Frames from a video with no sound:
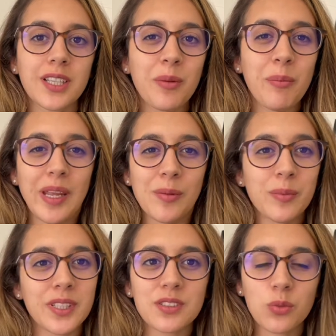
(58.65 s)
I may
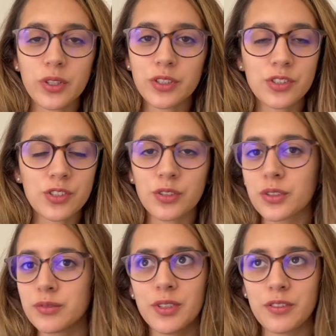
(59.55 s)
miss one or two
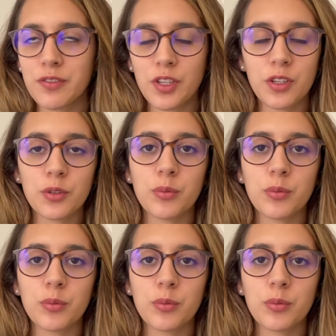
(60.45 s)
or a few,